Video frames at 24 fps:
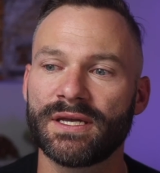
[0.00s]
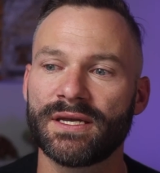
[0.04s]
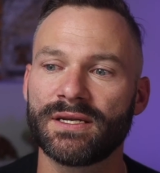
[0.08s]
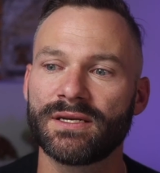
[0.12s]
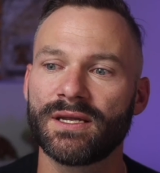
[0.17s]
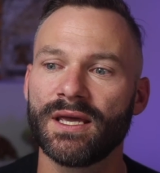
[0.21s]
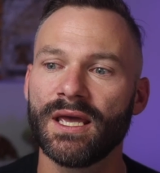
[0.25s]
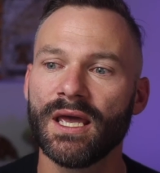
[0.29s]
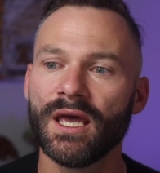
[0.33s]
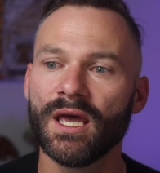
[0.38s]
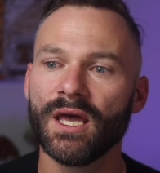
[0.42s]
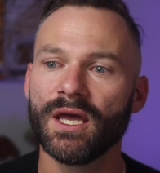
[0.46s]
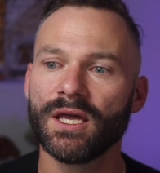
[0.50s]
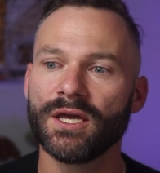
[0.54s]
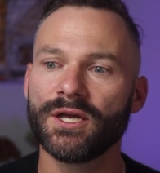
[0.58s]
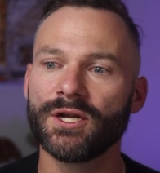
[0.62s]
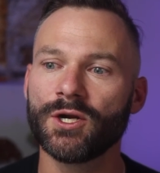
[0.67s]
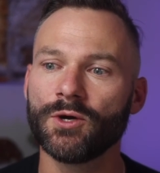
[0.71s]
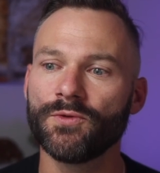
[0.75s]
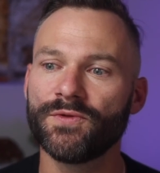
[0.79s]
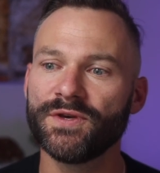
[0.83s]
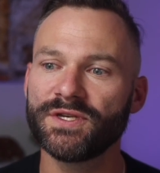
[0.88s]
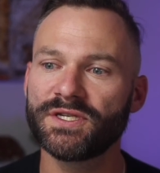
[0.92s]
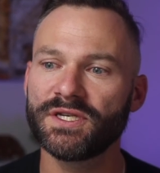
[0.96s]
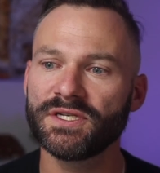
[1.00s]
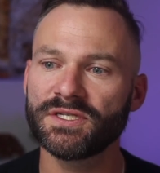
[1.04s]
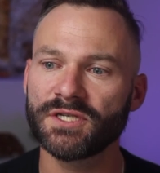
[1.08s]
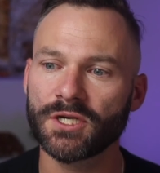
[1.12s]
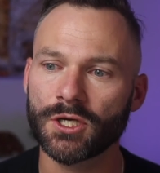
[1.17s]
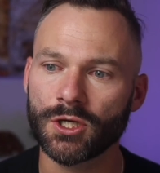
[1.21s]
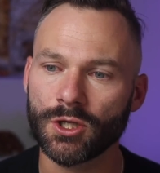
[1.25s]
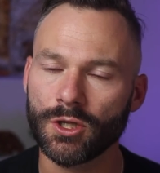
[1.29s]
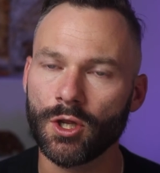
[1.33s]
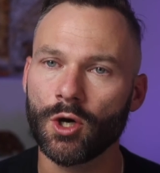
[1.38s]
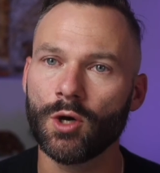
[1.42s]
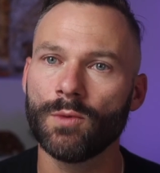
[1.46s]
And this is
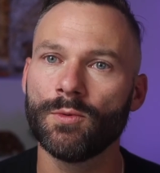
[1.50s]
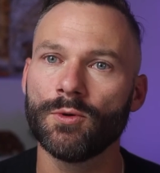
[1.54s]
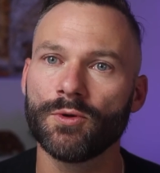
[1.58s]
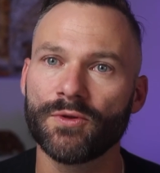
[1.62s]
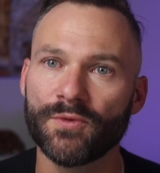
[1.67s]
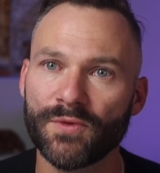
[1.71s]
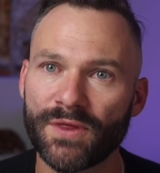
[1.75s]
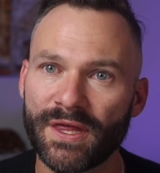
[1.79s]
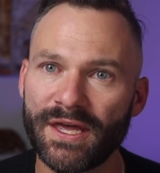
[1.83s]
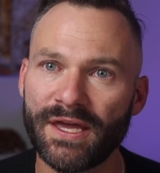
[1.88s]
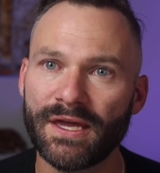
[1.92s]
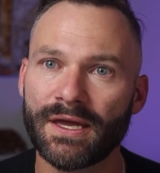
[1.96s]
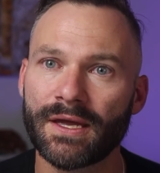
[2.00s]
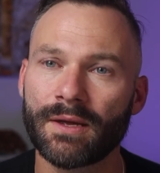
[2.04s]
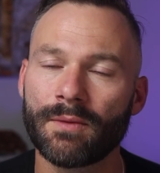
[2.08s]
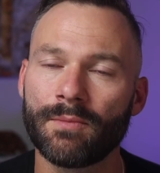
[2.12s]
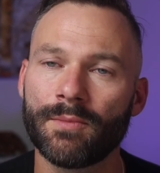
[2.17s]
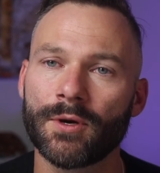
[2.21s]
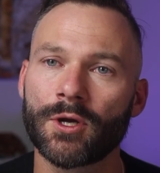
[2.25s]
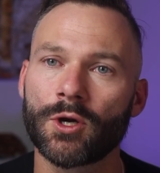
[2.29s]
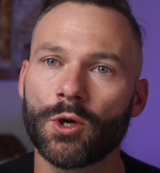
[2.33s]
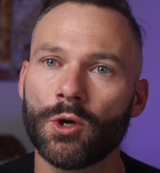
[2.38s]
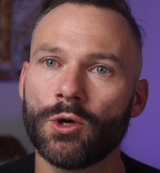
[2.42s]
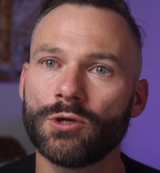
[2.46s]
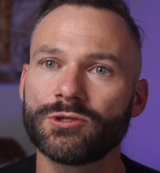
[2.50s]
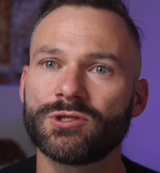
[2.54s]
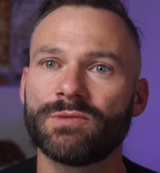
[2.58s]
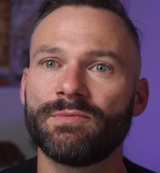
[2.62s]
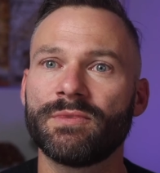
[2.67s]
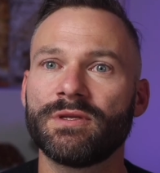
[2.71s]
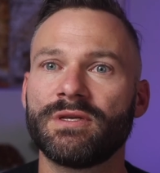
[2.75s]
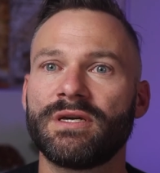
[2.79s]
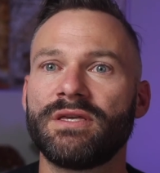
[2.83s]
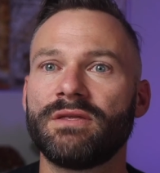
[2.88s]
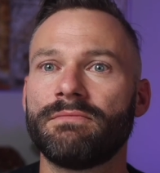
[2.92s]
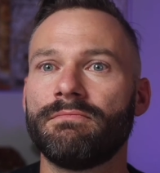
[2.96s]
a global thing, but
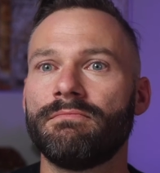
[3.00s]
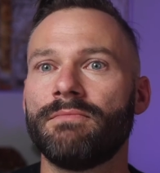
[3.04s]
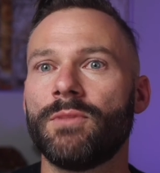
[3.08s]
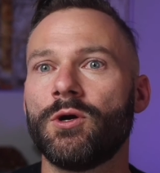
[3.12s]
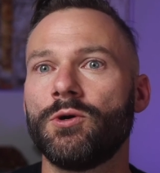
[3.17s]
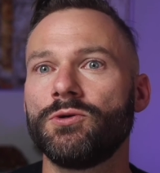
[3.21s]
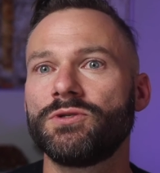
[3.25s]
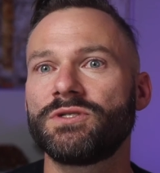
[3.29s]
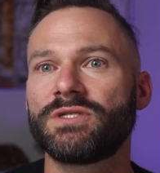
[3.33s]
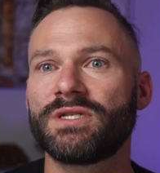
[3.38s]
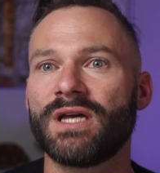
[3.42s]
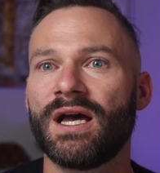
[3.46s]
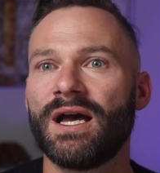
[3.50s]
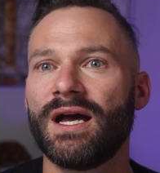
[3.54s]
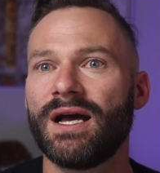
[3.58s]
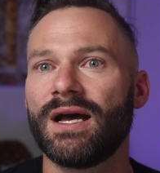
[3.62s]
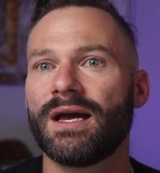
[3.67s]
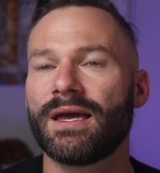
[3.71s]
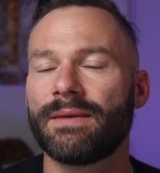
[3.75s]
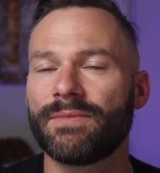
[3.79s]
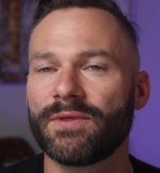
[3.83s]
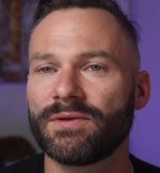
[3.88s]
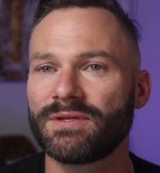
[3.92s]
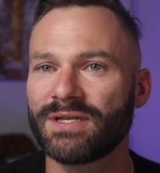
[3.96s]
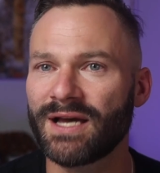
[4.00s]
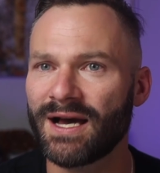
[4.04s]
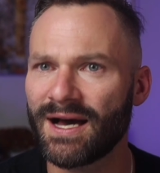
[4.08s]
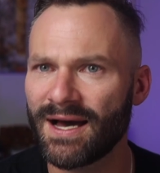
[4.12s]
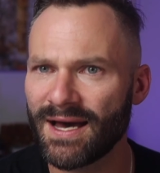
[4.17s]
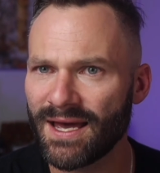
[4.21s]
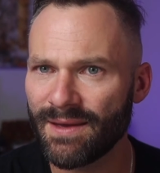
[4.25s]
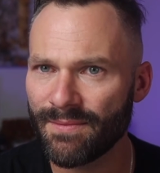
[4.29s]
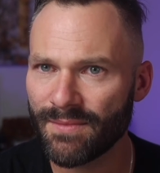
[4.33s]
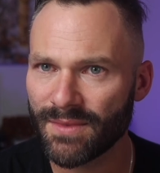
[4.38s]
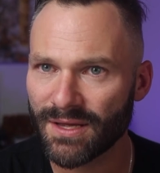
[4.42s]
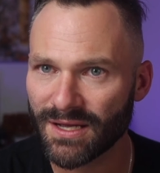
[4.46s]
ultimately, the
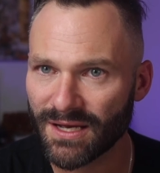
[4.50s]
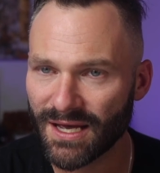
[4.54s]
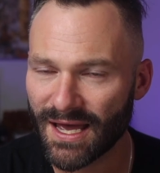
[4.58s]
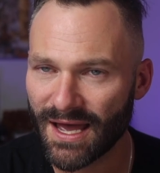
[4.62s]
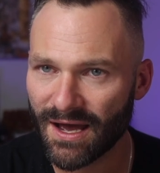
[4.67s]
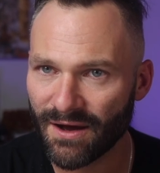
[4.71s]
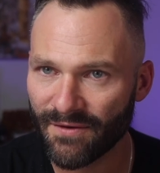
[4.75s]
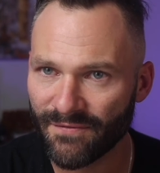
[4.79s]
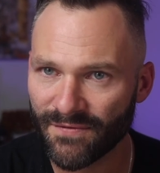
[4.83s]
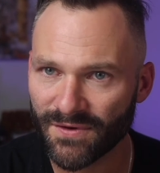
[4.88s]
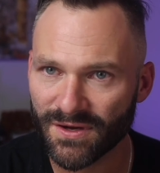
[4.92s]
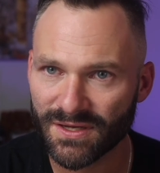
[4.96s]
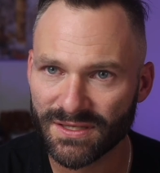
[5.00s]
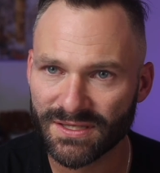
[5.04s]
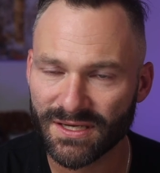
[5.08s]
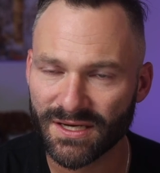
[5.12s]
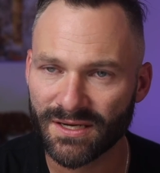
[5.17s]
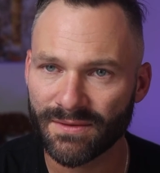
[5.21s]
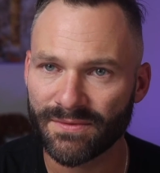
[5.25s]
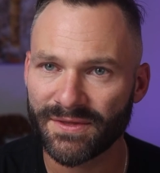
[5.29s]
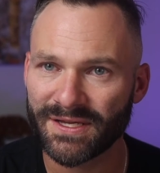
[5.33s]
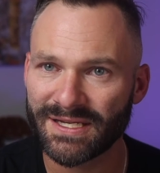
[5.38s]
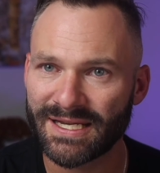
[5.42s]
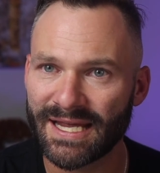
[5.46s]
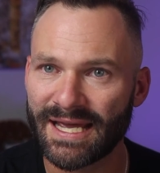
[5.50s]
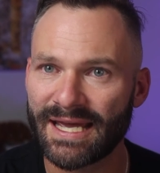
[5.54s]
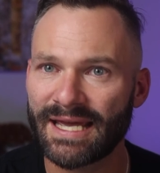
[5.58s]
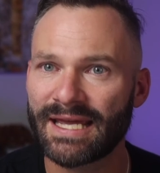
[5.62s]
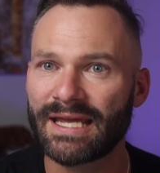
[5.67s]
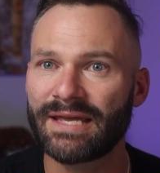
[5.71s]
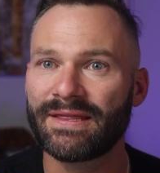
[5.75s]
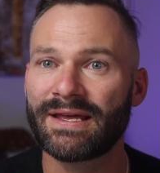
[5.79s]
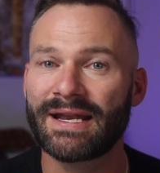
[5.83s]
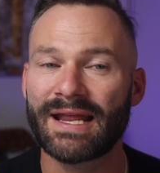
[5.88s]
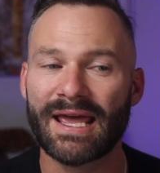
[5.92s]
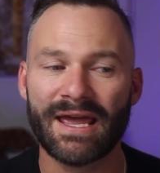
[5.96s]
time of the
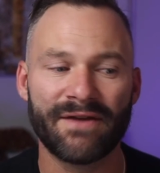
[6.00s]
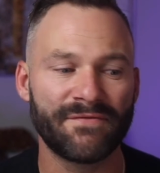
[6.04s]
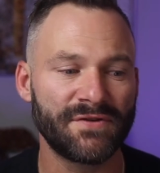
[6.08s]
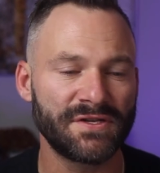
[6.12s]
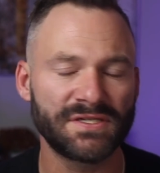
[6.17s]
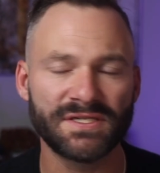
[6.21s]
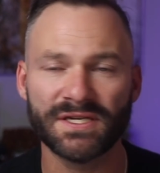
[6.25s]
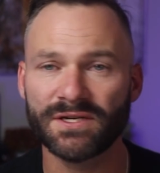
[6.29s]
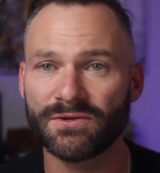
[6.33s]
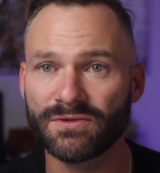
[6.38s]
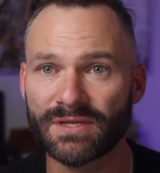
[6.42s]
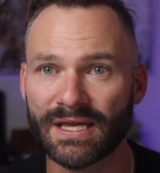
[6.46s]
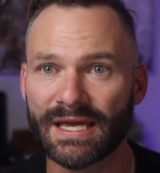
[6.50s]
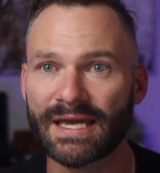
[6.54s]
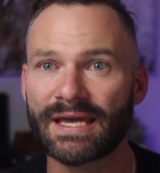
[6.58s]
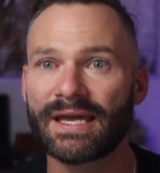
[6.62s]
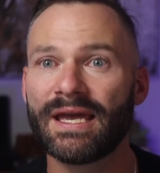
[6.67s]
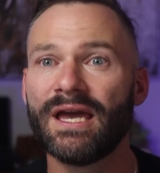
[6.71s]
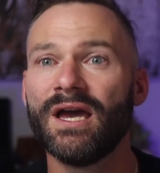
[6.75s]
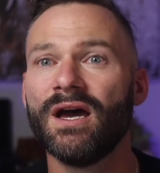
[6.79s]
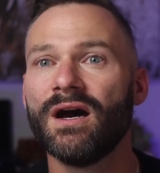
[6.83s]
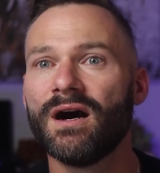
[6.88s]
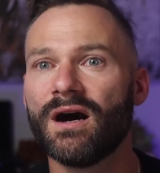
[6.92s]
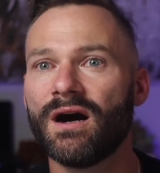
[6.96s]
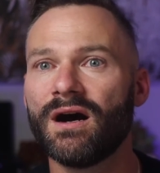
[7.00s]
day, that every single day,